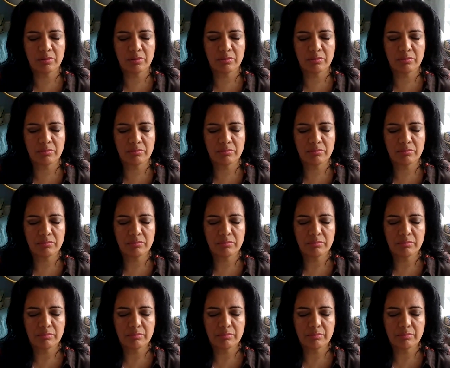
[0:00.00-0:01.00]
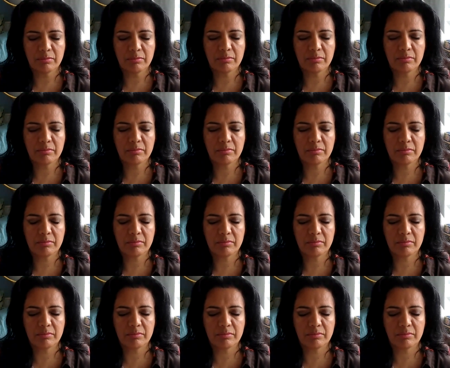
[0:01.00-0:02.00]

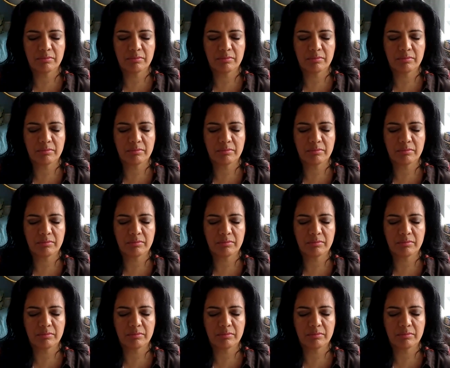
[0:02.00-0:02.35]
(no one is talking)